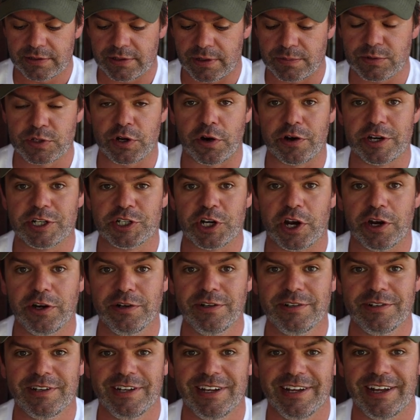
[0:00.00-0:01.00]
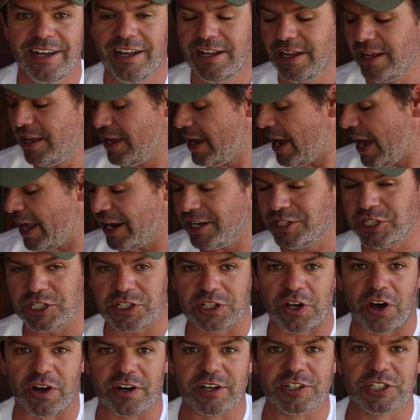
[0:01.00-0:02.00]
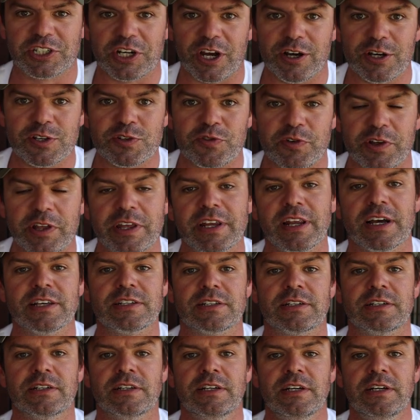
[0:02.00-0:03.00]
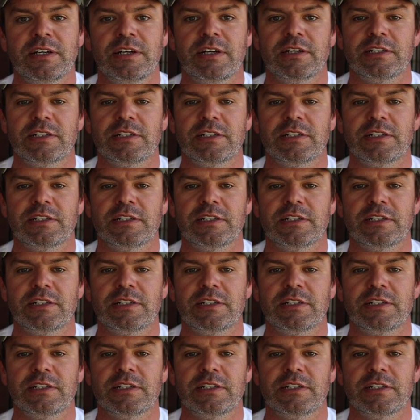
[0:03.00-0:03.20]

I'm sorry, Joe. And it just kind of shows really, doesn't it?